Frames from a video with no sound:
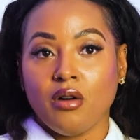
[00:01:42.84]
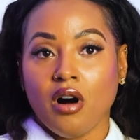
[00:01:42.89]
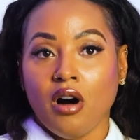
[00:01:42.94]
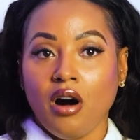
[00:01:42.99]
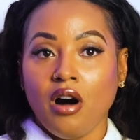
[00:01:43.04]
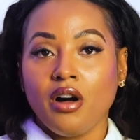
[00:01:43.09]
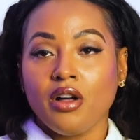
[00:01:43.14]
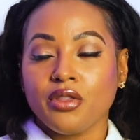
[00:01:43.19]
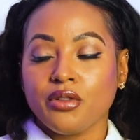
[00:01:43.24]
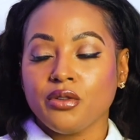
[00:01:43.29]

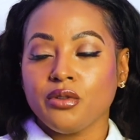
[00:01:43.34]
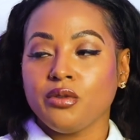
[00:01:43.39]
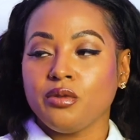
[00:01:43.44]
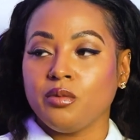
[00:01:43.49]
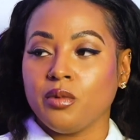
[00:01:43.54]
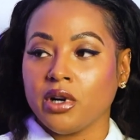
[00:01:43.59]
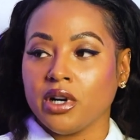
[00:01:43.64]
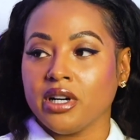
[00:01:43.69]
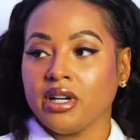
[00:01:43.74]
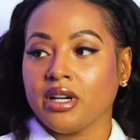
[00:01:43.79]
all through
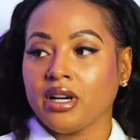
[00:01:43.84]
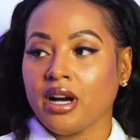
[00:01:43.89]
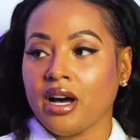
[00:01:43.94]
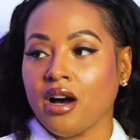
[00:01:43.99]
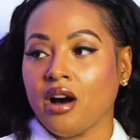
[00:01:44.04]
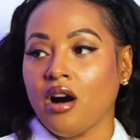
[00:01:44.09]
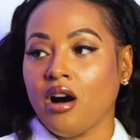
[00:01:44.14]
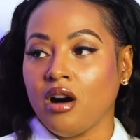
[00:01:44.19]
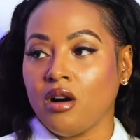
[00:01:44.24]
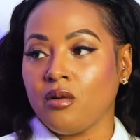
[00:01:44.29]
work,
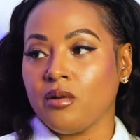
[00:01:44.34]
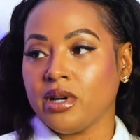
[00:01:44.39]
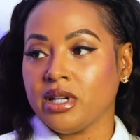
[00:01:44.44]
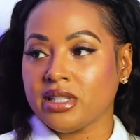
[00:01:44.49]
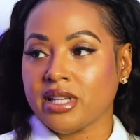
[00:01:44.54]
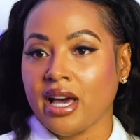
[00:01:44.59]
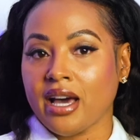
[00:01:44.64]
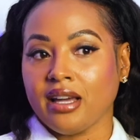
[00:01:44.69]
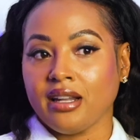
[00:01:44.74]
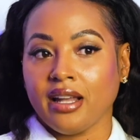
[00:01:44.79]
I always
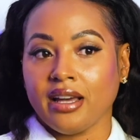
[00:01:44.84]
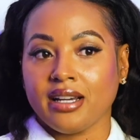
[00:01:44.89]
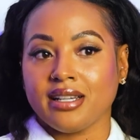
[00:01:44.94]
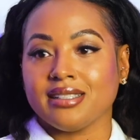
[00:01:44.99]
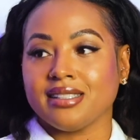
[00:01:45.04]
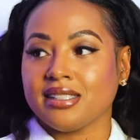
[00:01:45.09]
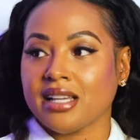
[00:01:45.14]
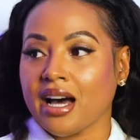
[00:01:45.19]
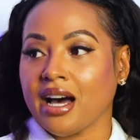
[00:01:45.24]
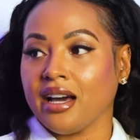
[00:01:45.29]
had like a
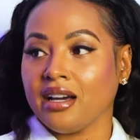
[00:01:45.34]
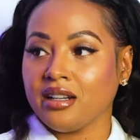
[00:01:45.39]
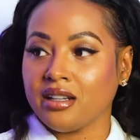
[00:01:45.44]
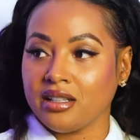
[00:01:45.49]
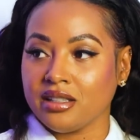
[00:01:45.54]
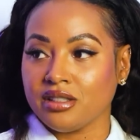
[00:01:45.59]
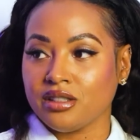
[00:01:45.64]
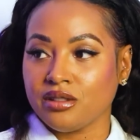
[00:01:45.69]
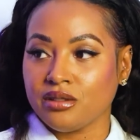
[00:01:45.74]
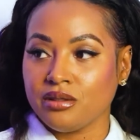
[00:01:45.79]
side
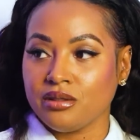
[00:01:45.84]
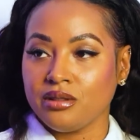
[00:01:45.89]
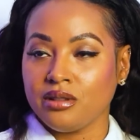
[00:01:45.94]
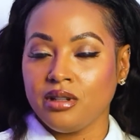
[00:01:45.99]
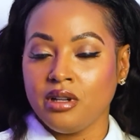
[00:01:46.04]
hustle.